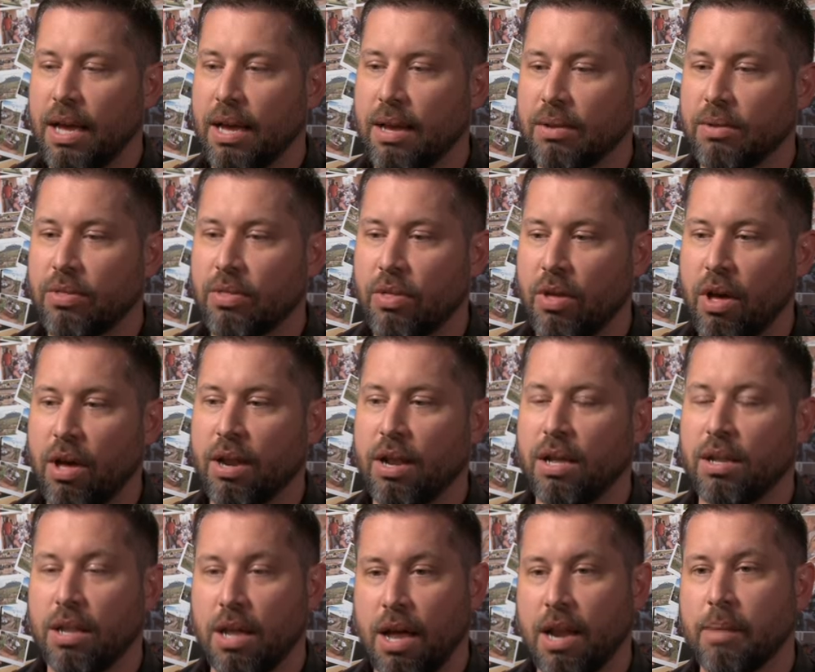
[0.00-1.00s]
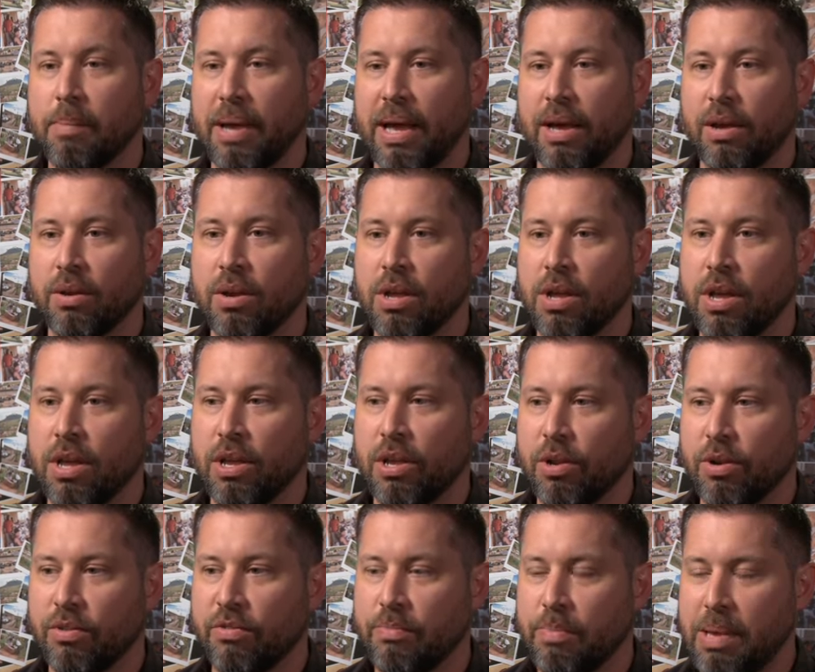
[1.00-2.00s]
I thought a lot about,
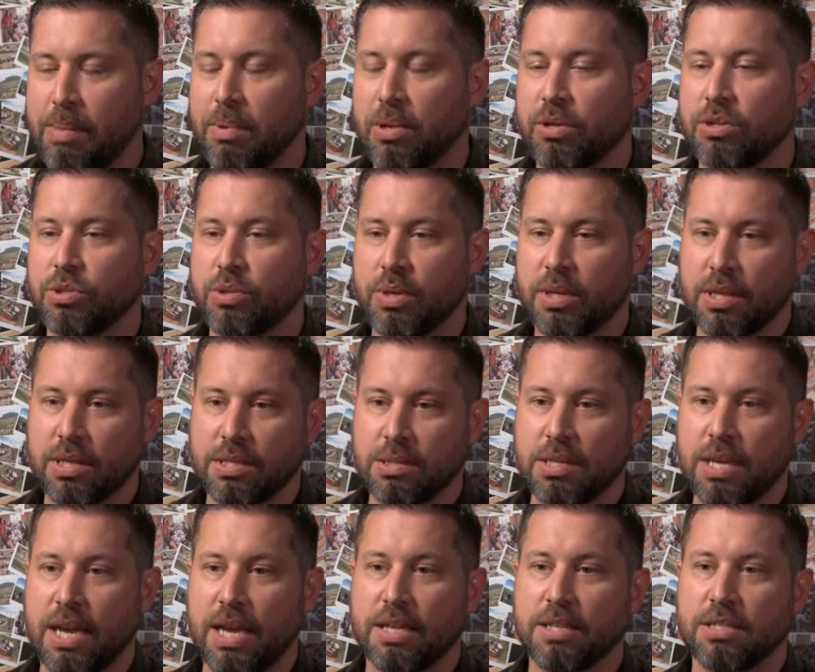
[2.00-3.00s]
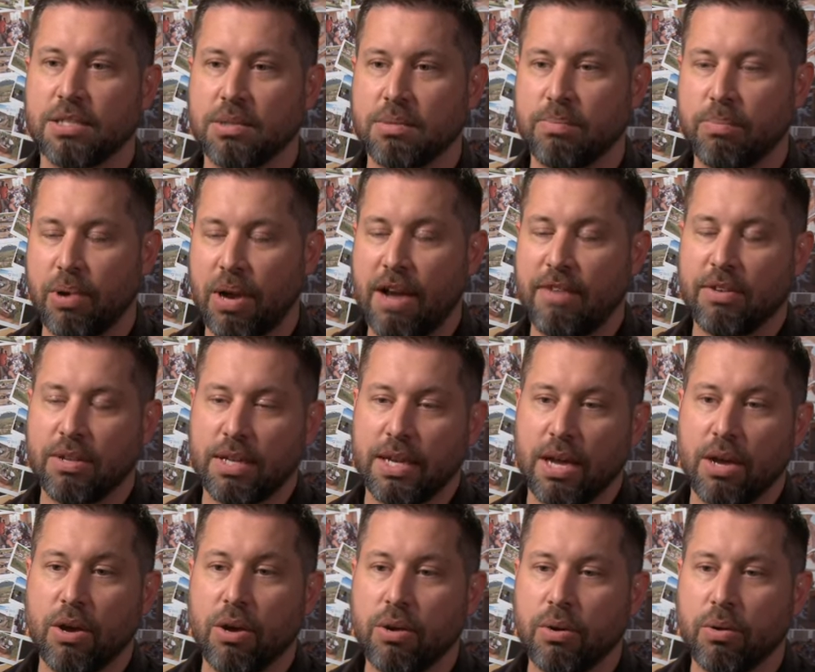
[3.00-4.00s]
if people are doing this test privately
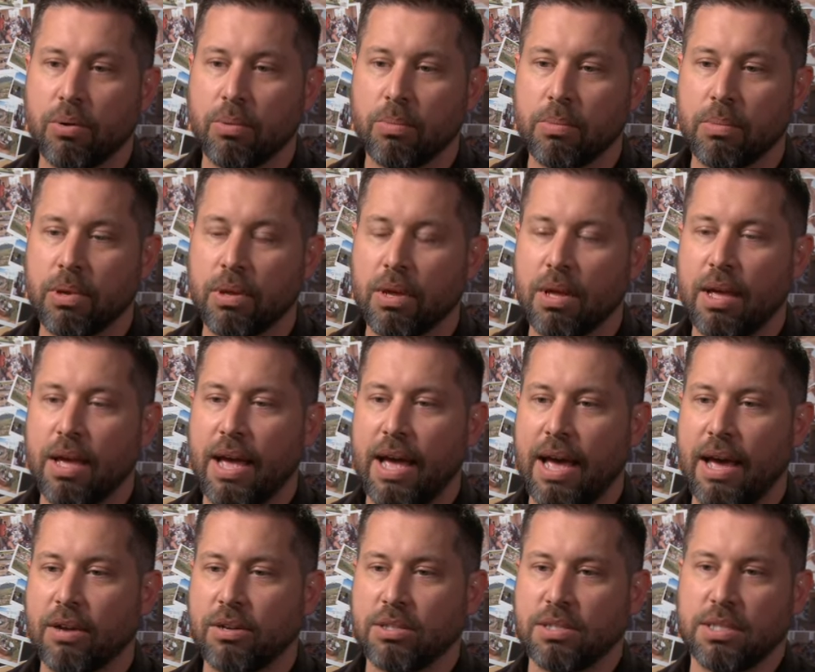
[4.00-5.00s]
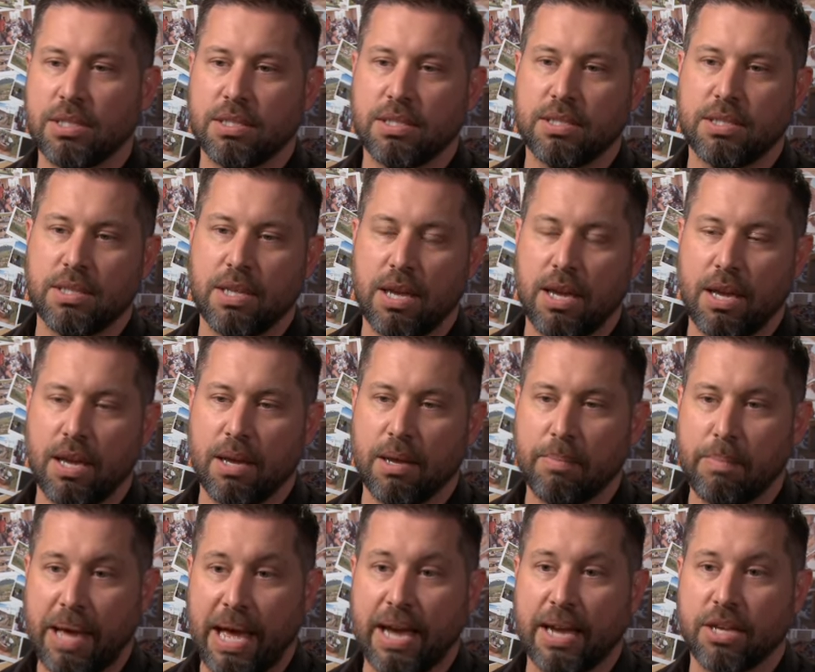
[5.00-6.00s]
at home, how does this
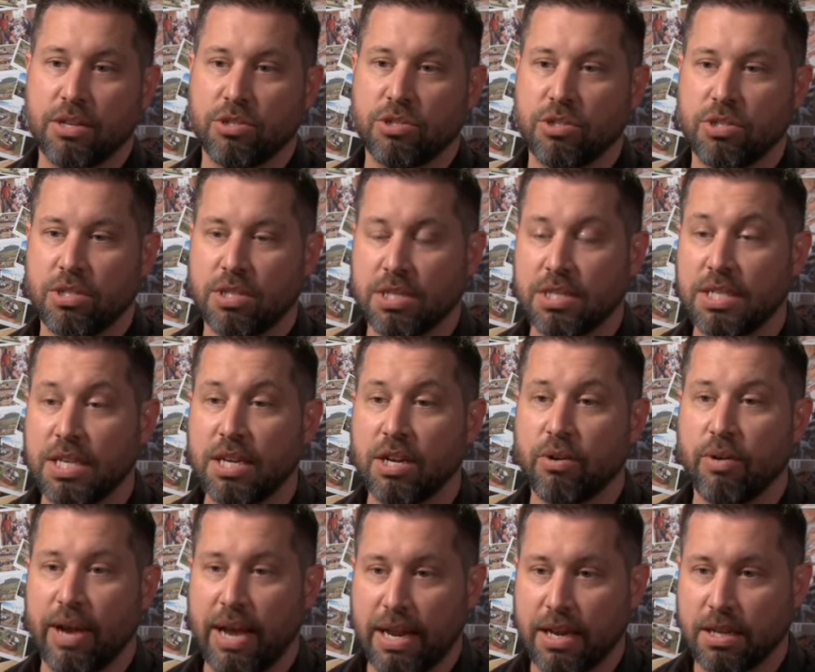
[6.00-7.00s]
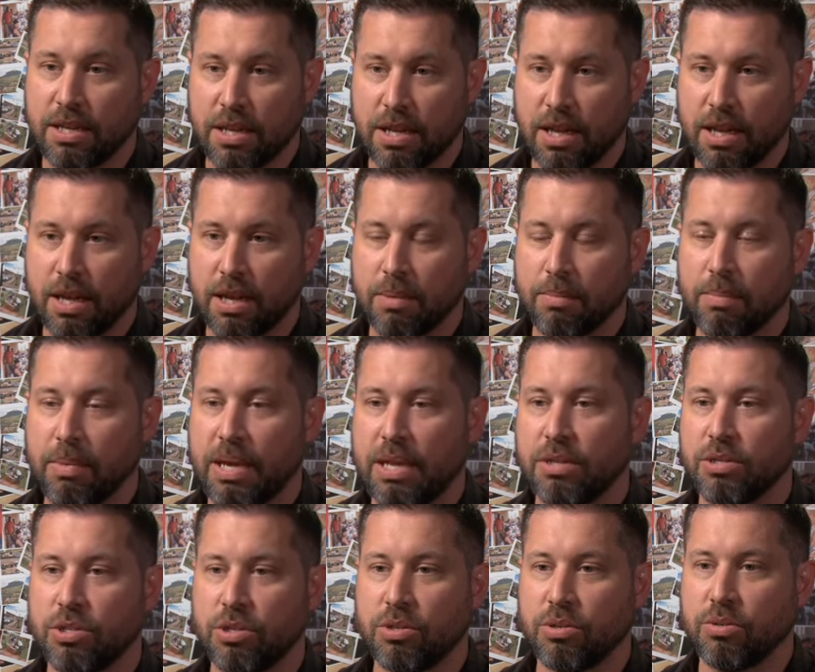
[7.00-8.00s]
package disintegrate
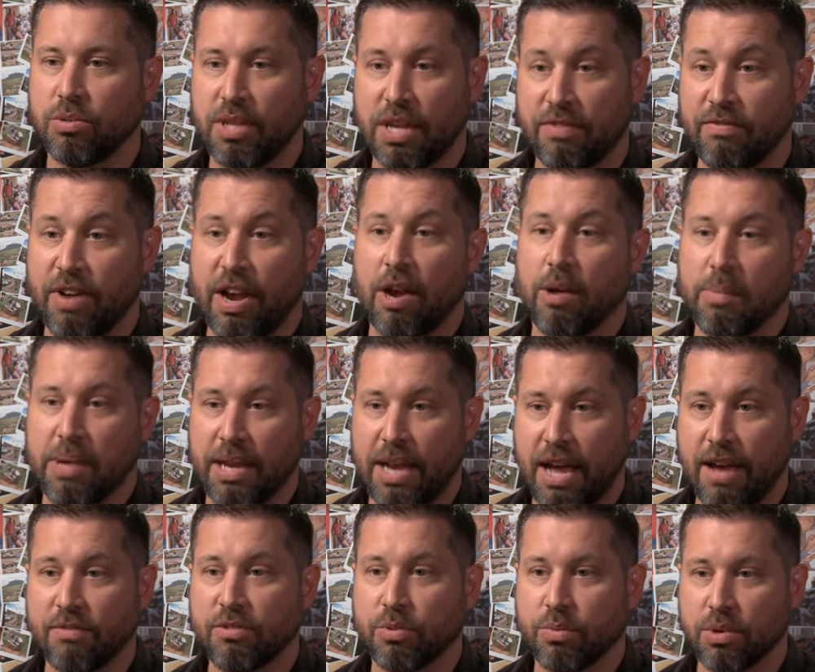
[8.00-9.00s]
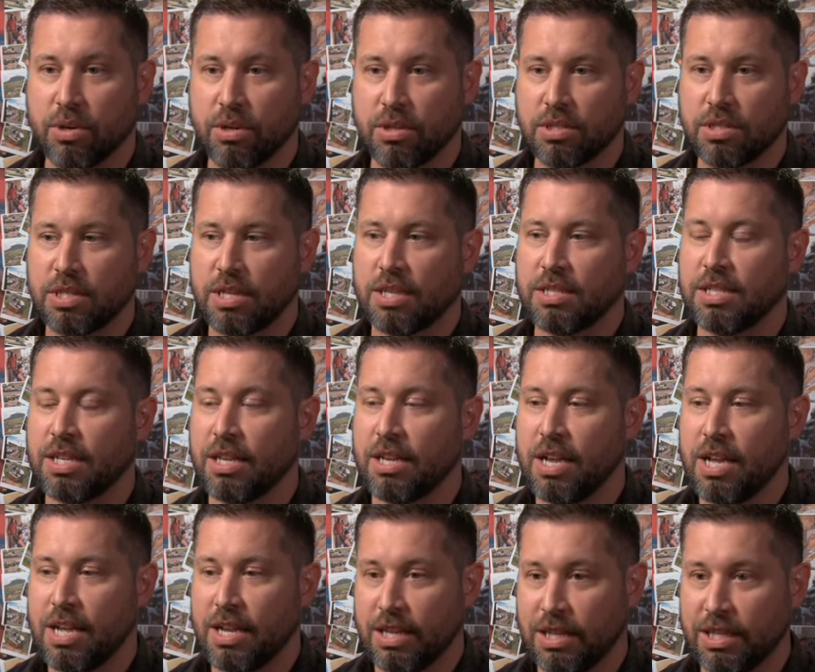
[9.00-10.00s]
into the environment afterwards? Does it
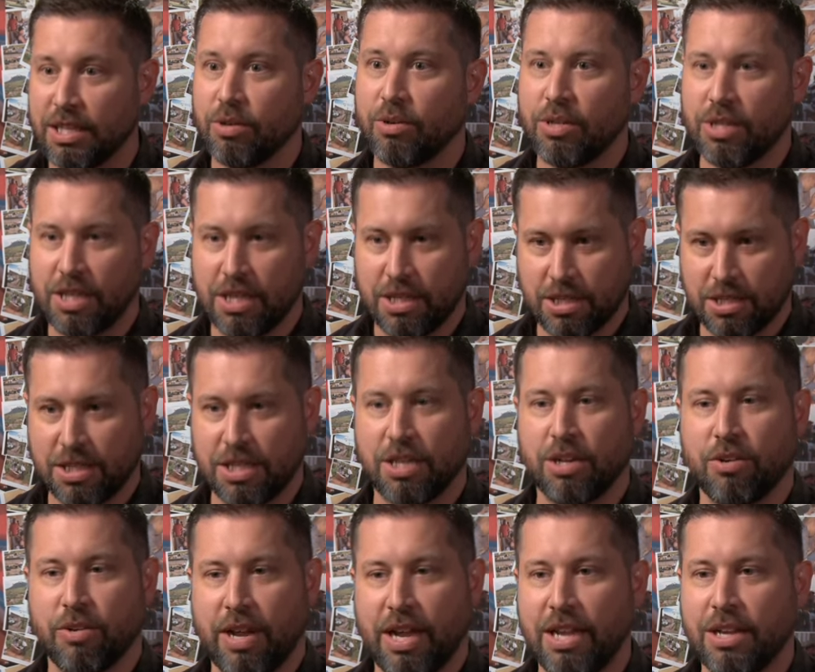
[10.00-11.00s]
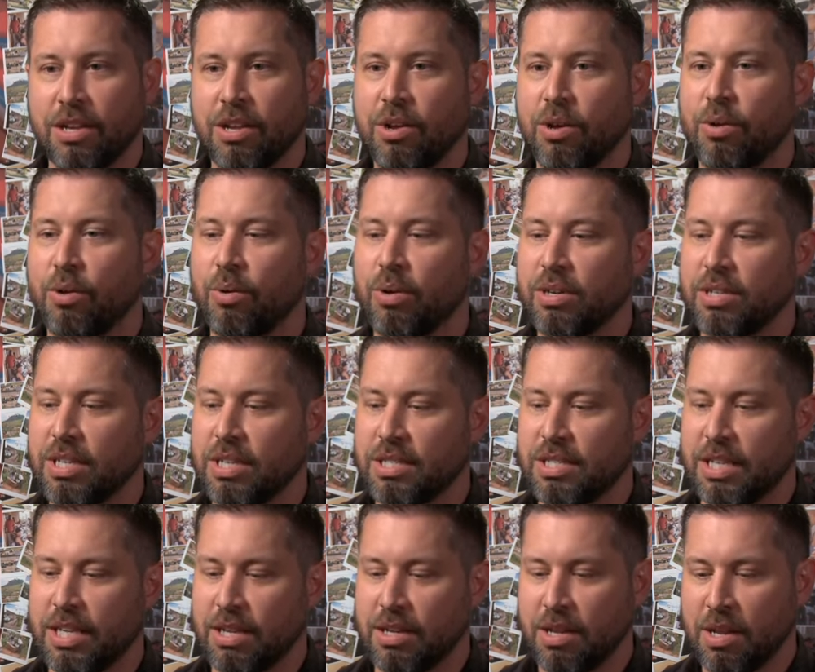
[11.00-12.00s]
literally disintegrate, or does
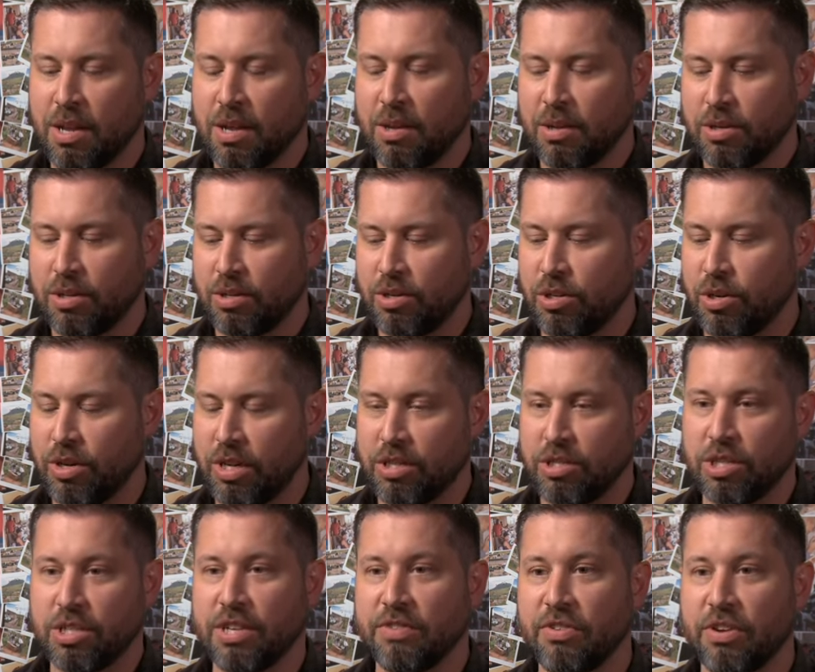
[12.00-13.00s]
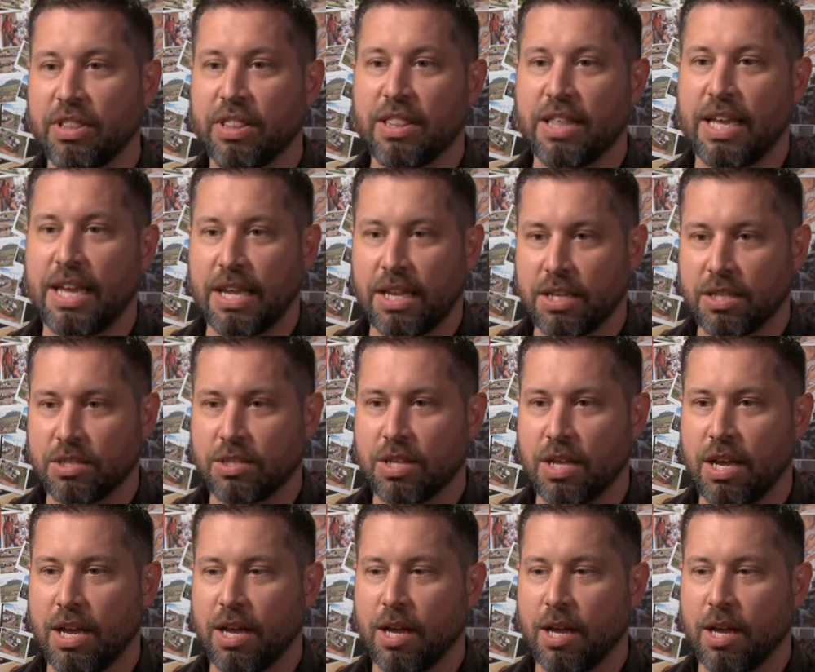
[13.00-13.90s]
it turn into different things?